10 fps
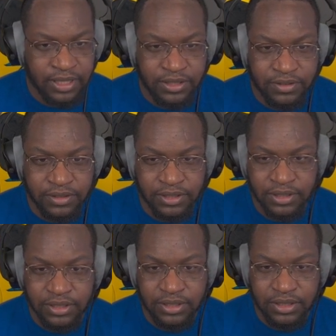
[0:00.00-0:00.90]

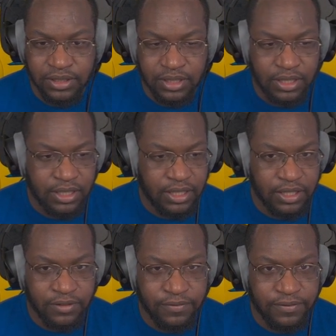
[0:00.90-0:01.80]
extra
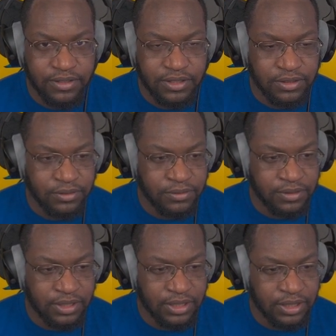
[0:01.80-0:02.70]
health to?